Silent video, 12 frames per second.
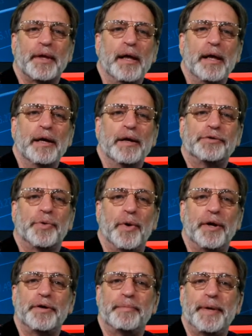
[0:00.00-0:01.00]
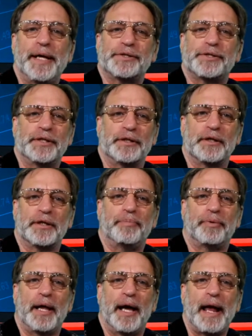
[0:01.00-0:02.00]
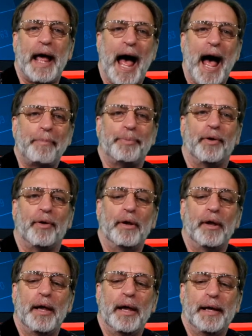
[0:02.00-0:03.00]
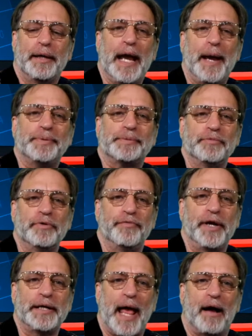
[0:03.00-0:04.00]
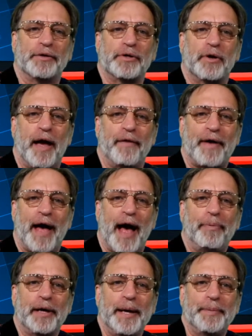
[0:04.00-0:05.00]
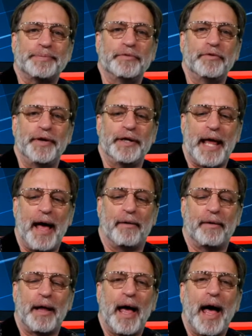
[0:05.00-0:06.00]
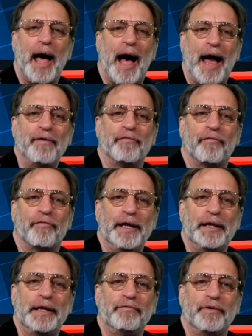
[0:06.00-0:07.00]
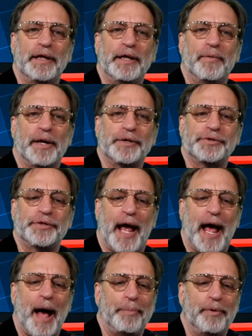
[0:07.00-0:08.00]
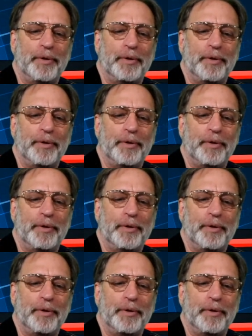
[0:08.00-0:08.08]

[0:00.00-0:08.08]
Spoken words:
Twitter to me is still a good play. Apple keeps moving down. So if Apple keeps moving down, I really, really want to see Apple in the